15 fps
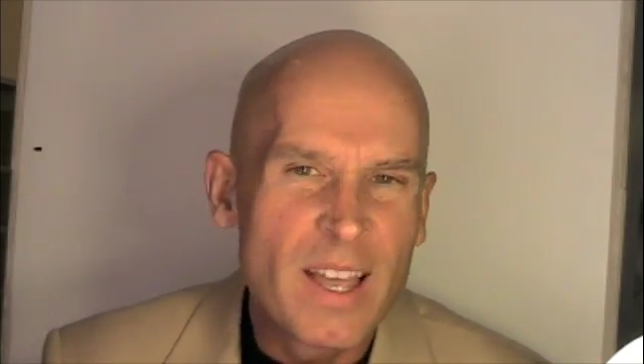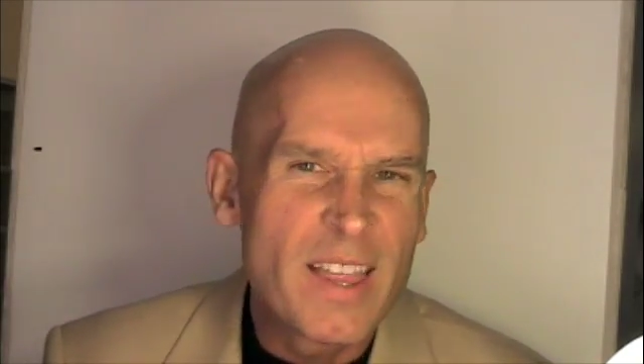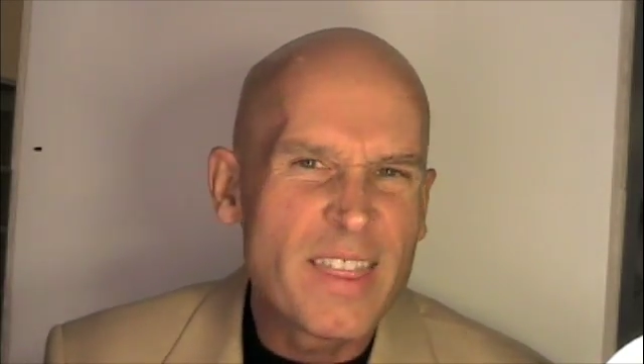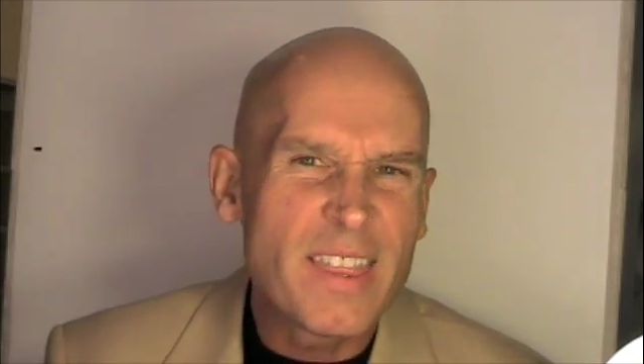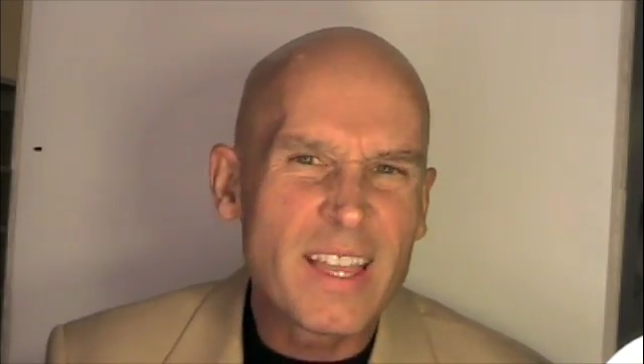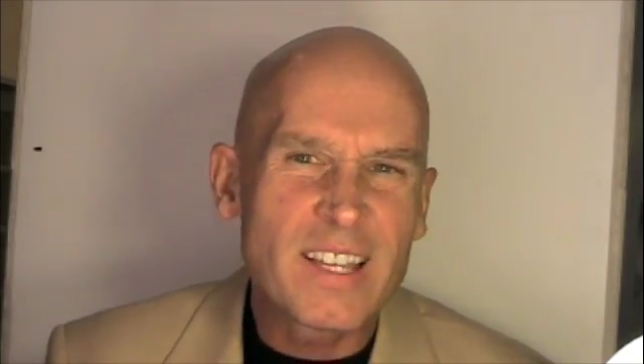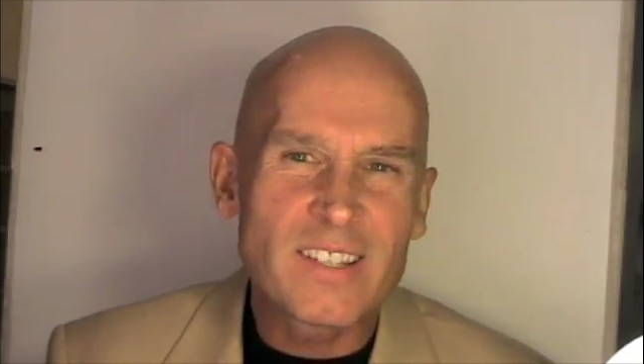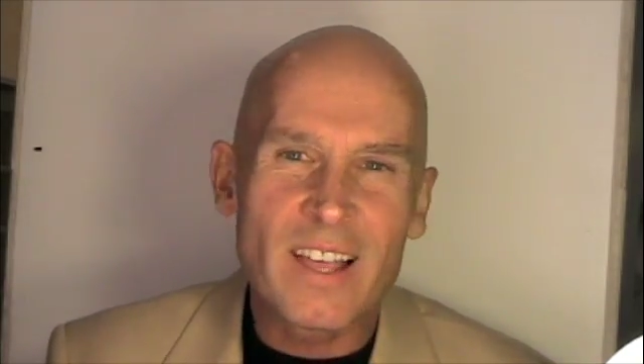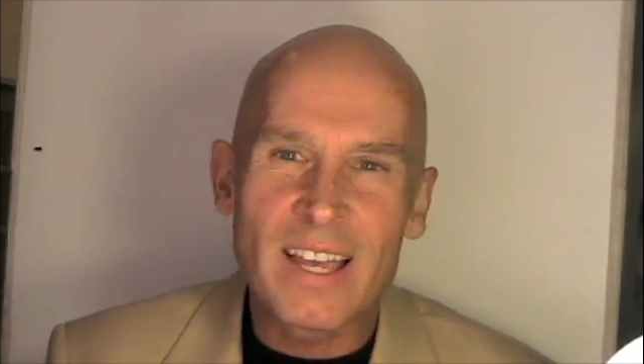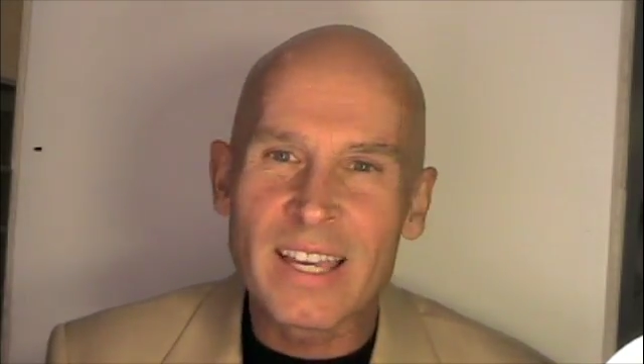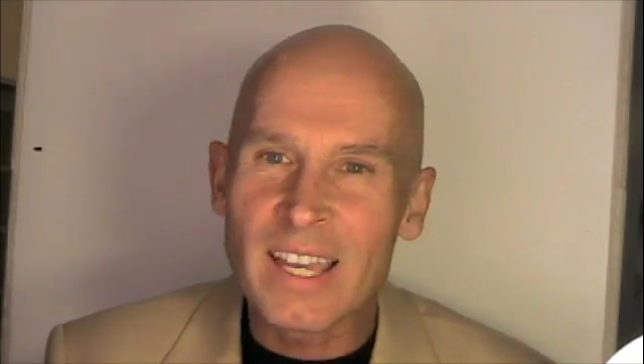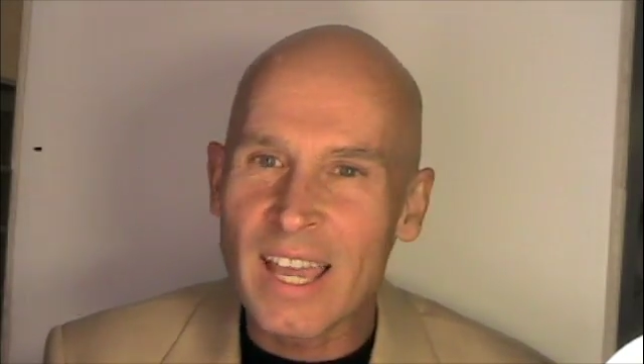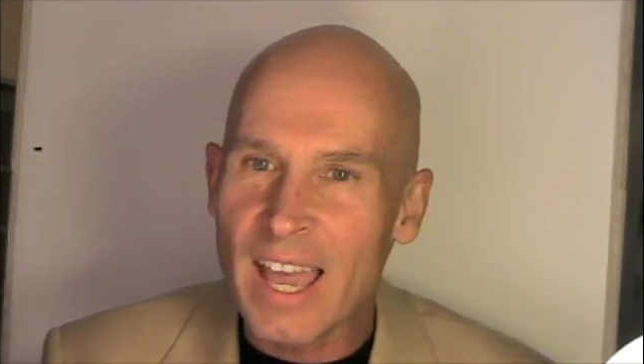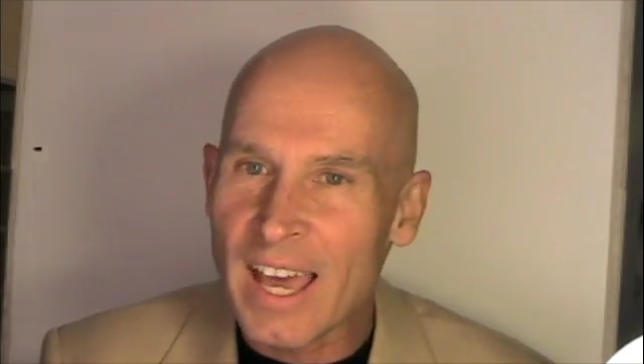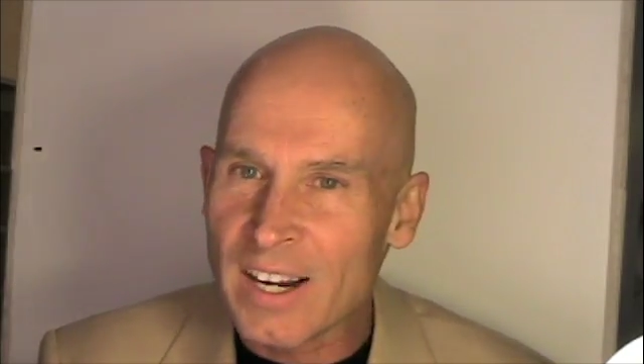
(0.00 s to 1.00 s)
Things
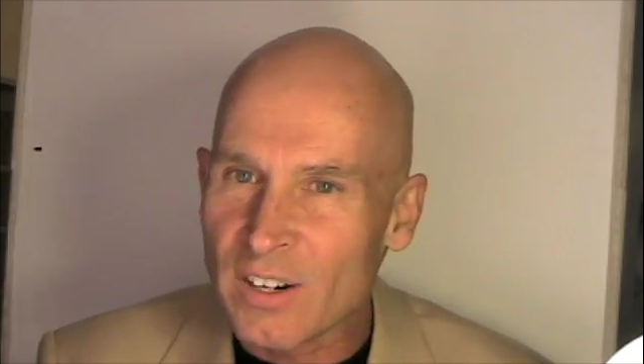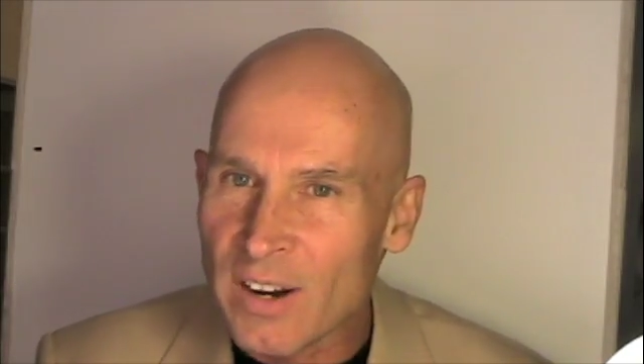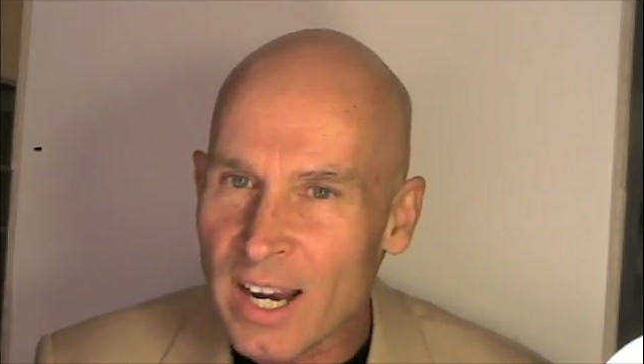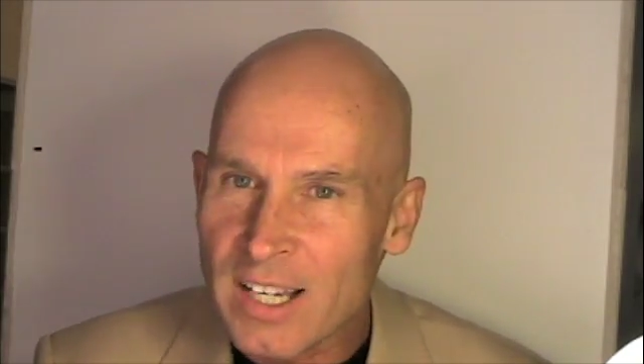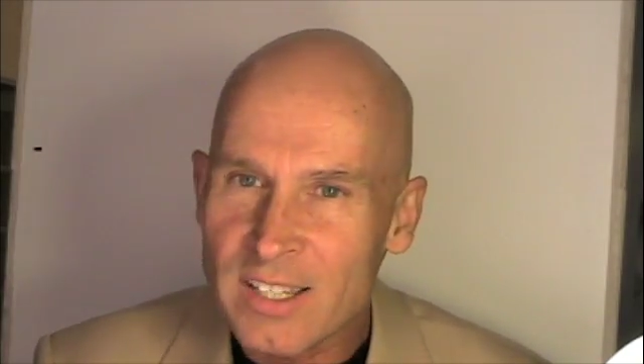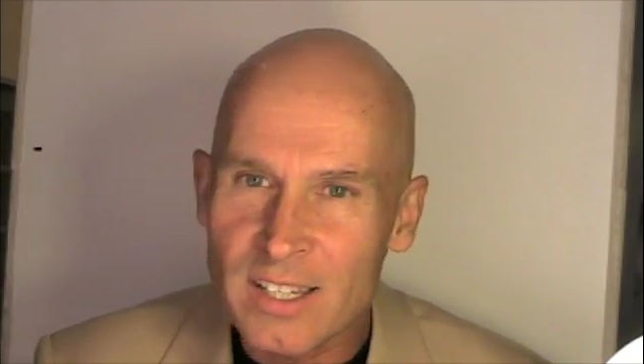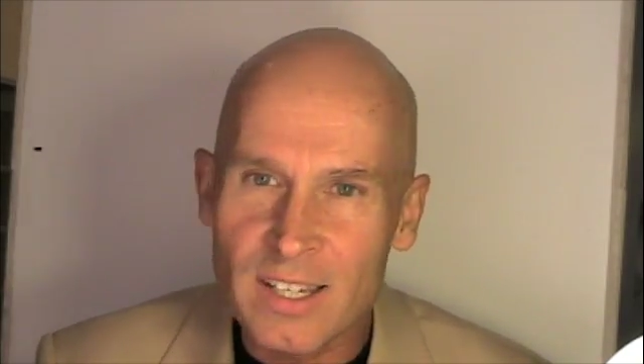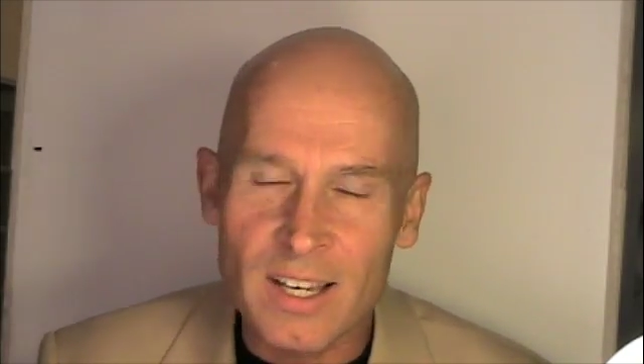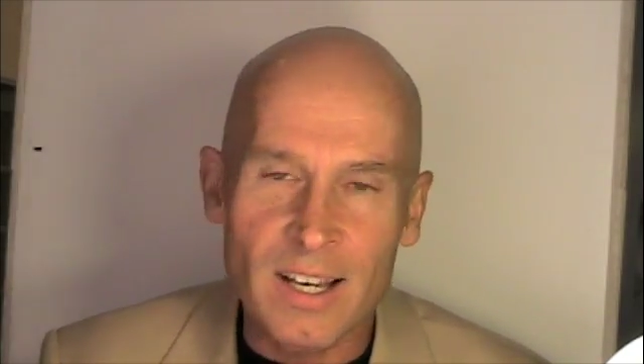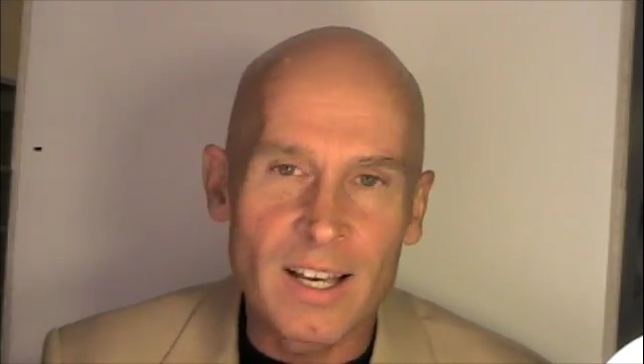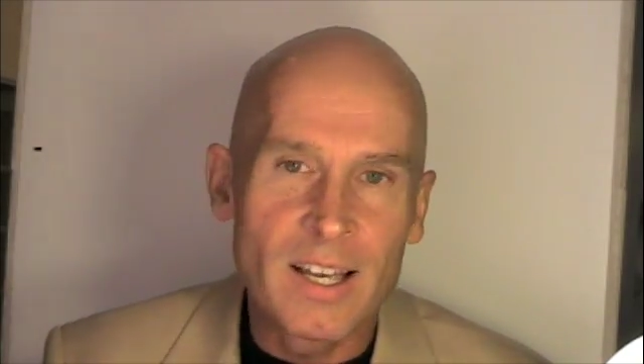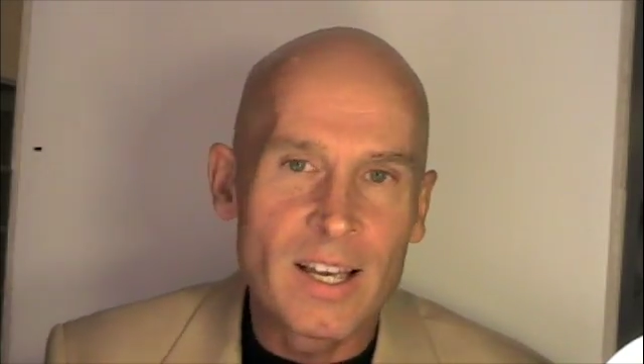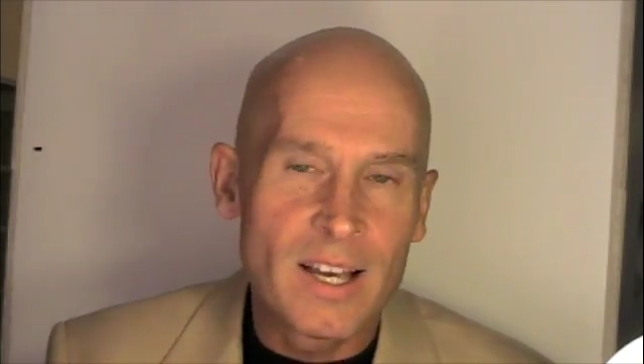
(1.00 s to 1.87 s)
like anorexia,